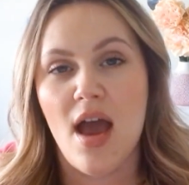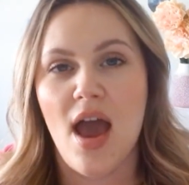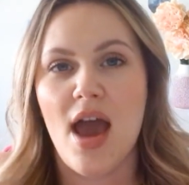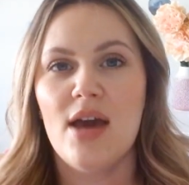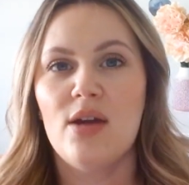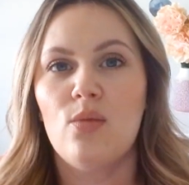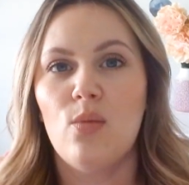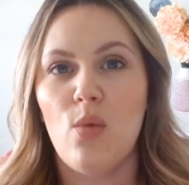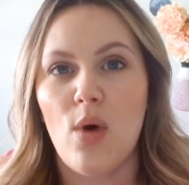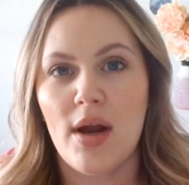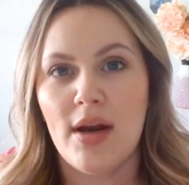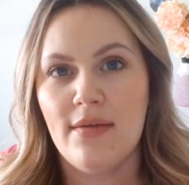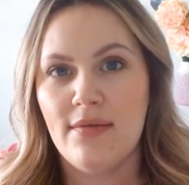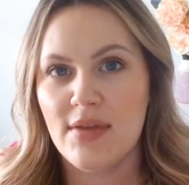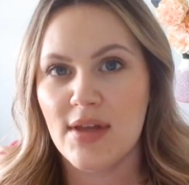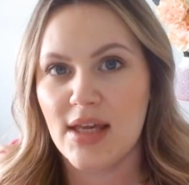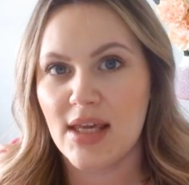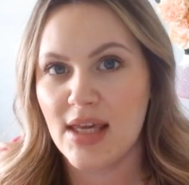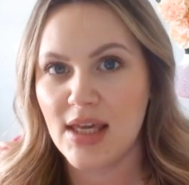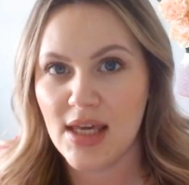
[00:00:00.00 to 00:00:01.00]
And one of
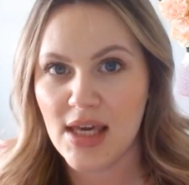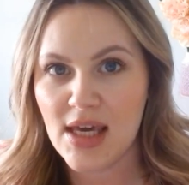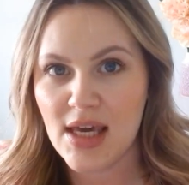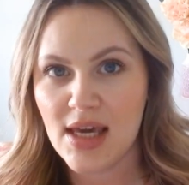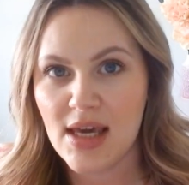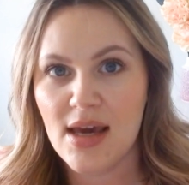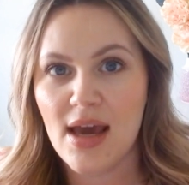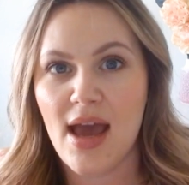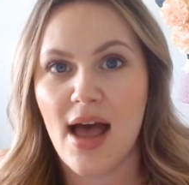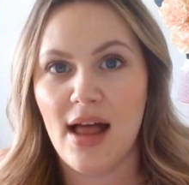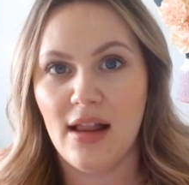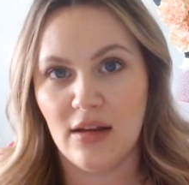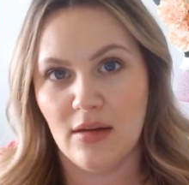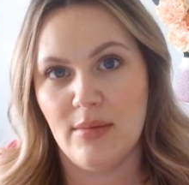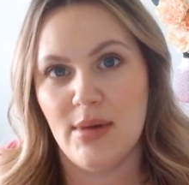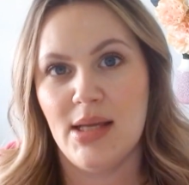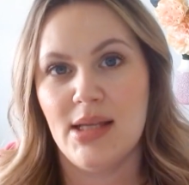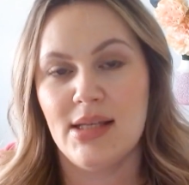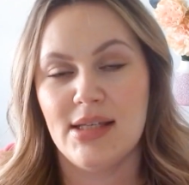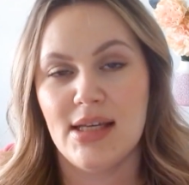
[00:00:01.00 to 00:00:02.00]
the key
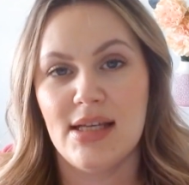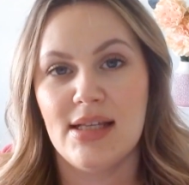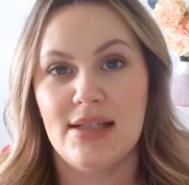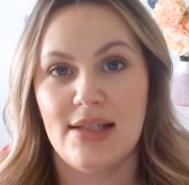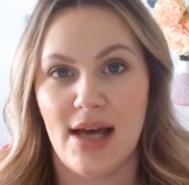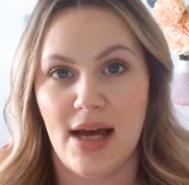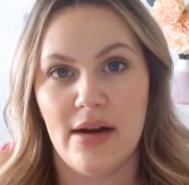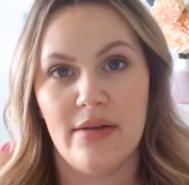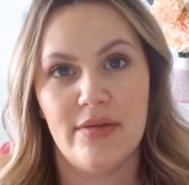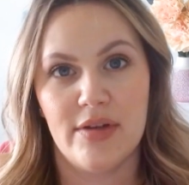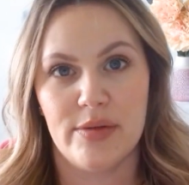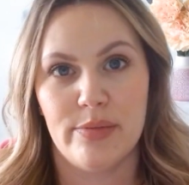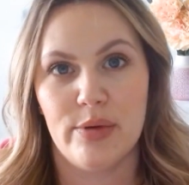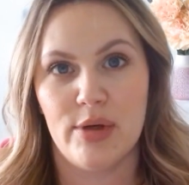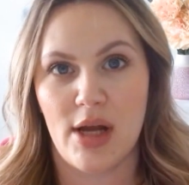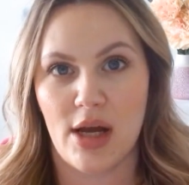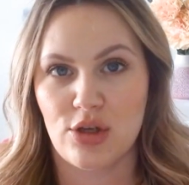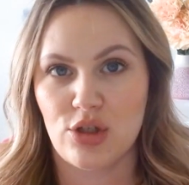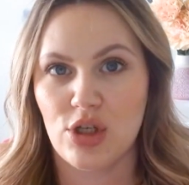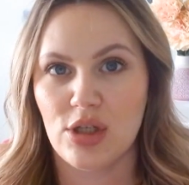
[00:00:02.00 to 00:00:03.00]
elements inside of this
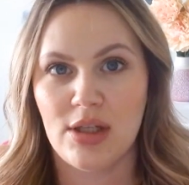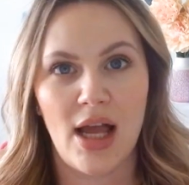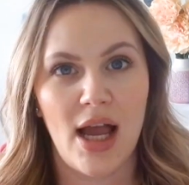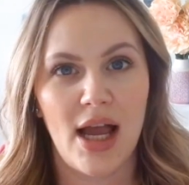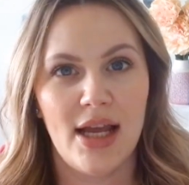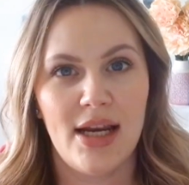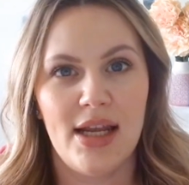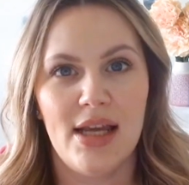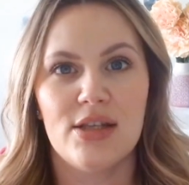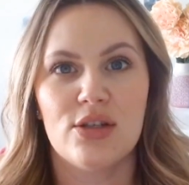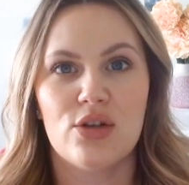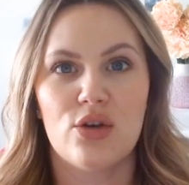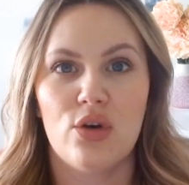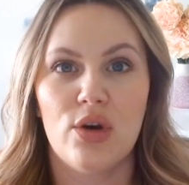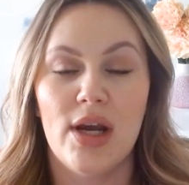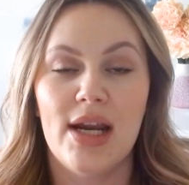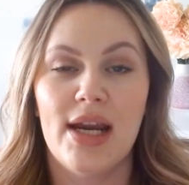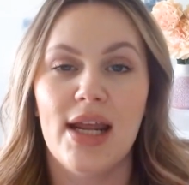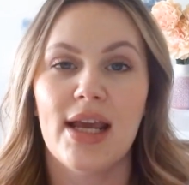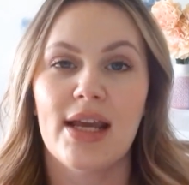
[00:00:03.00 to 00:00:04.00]
production line is
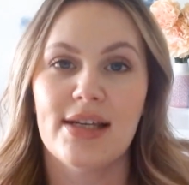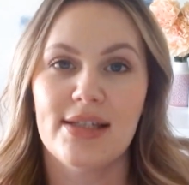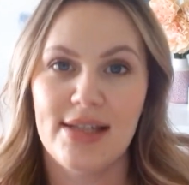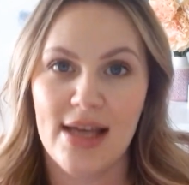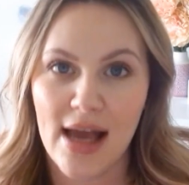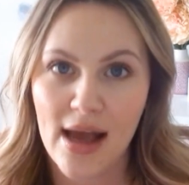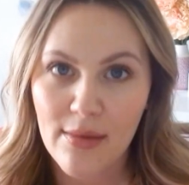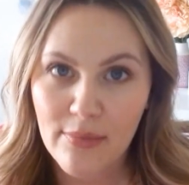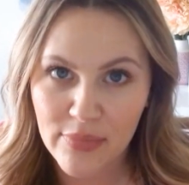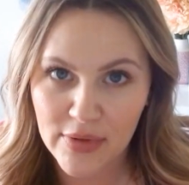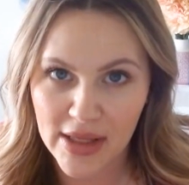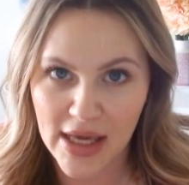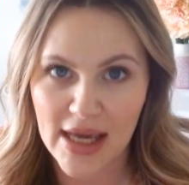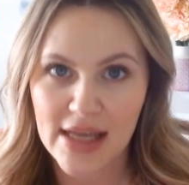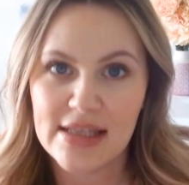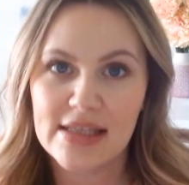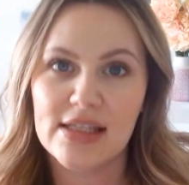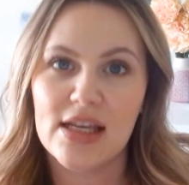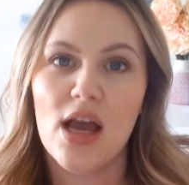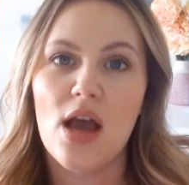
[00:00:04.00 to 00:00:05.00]
creating a
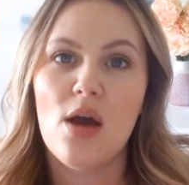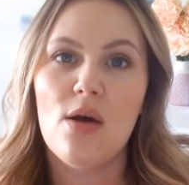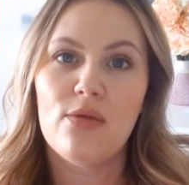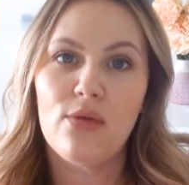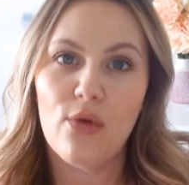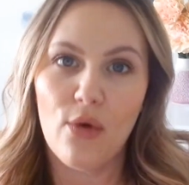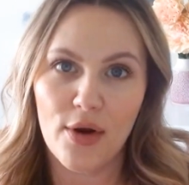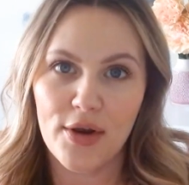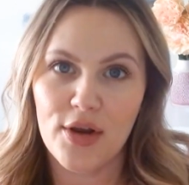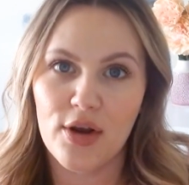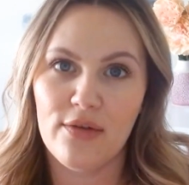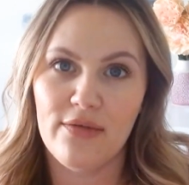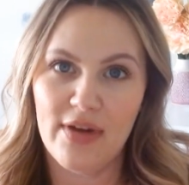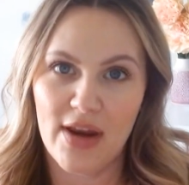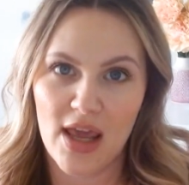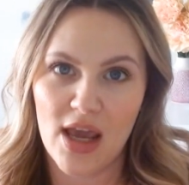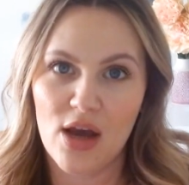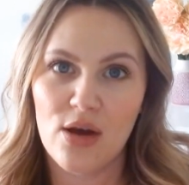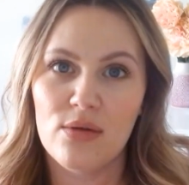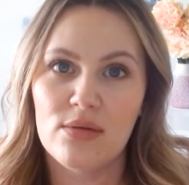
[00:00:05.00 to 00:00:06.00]
template for your
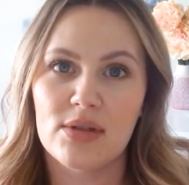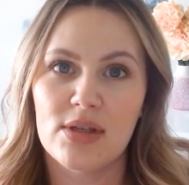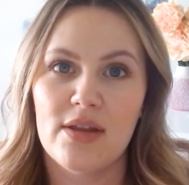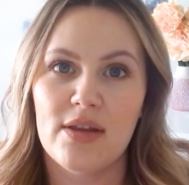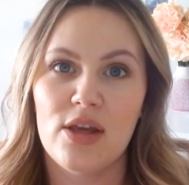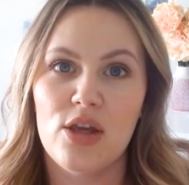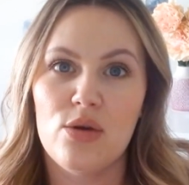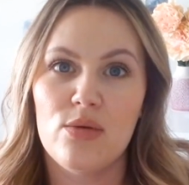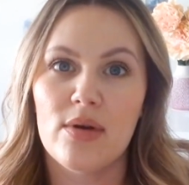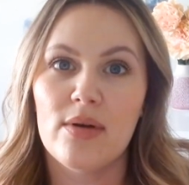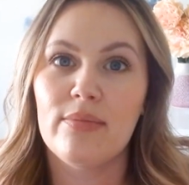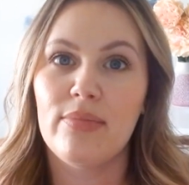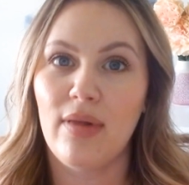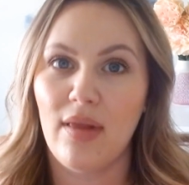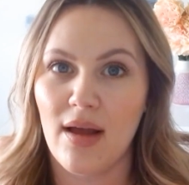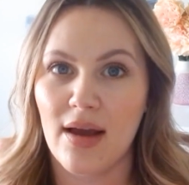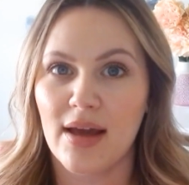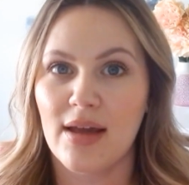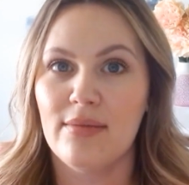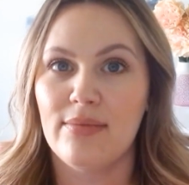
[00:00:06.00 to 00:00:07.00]
videos that you can
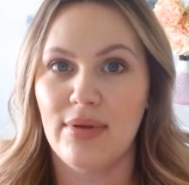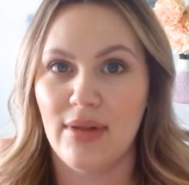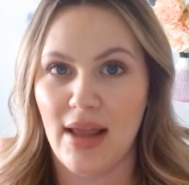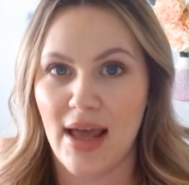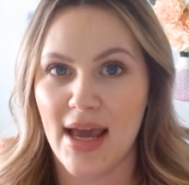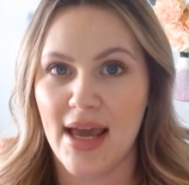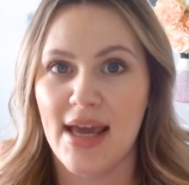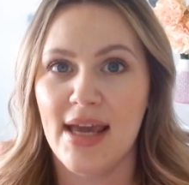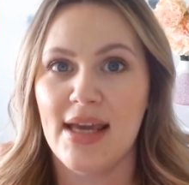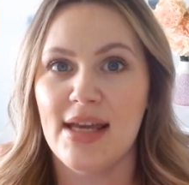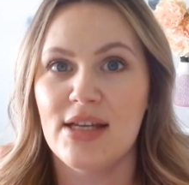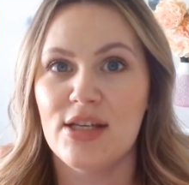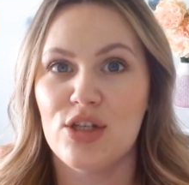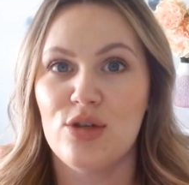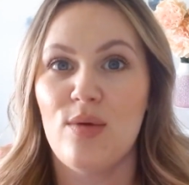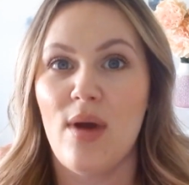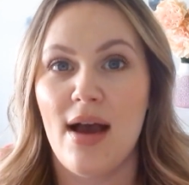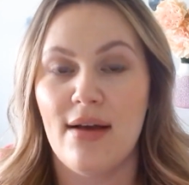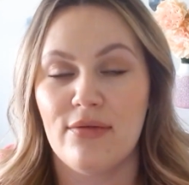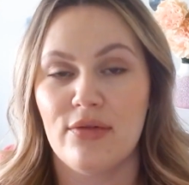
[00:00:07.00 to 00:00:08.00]
plug and play
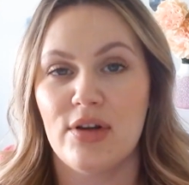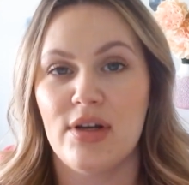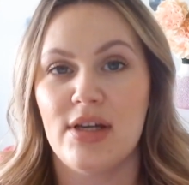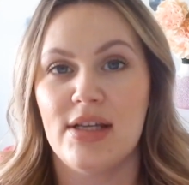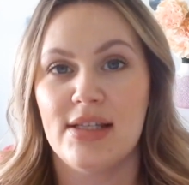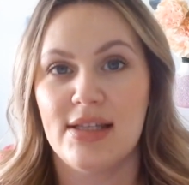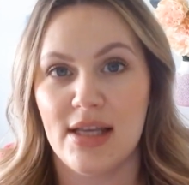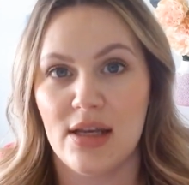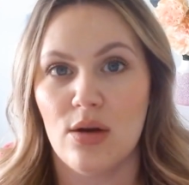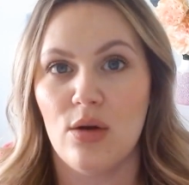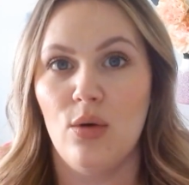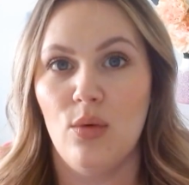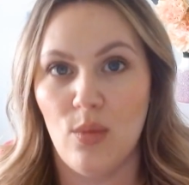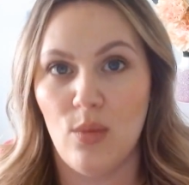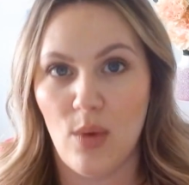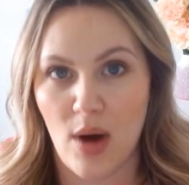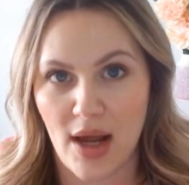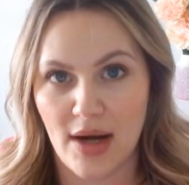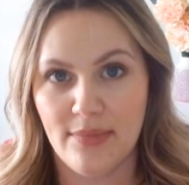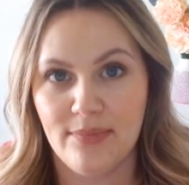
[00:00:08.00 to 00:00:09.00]
into every single
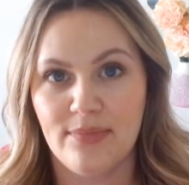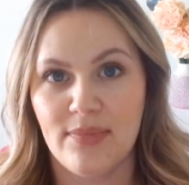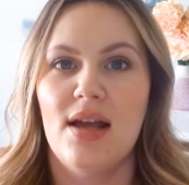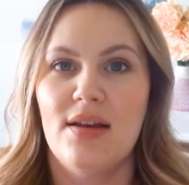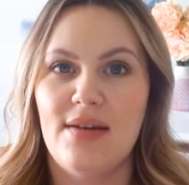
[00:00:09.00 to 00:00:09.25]
one.